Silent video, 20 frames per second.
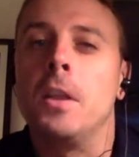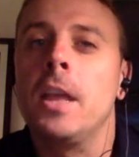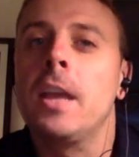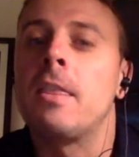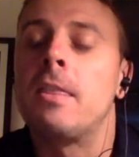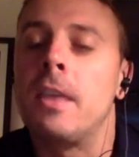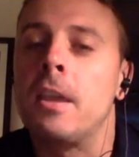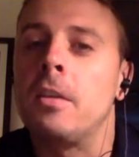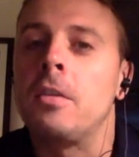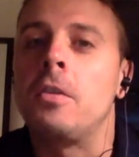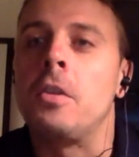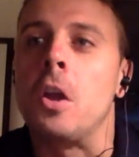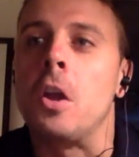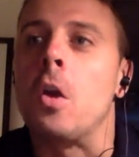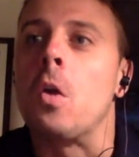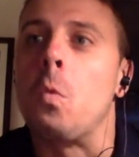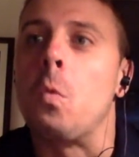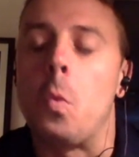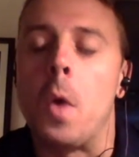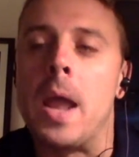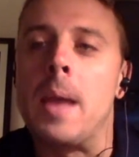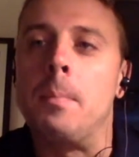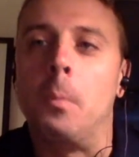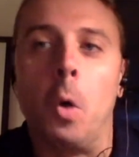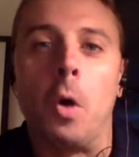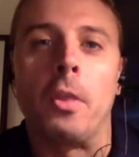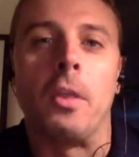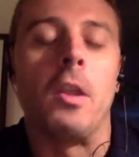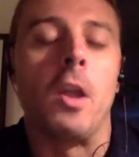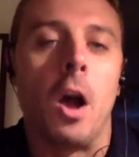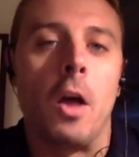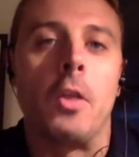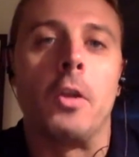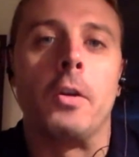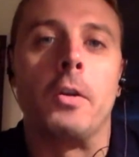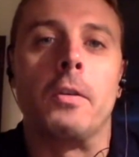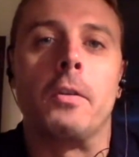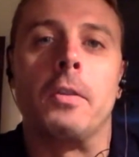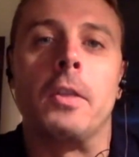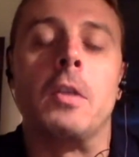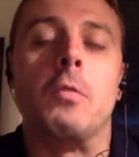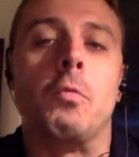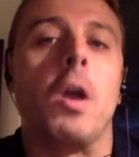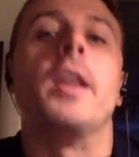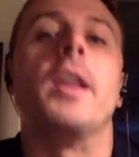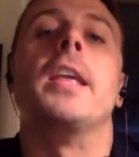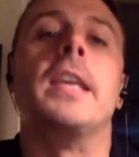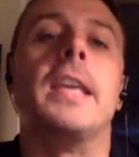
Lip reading: I feel like this year, way more than others,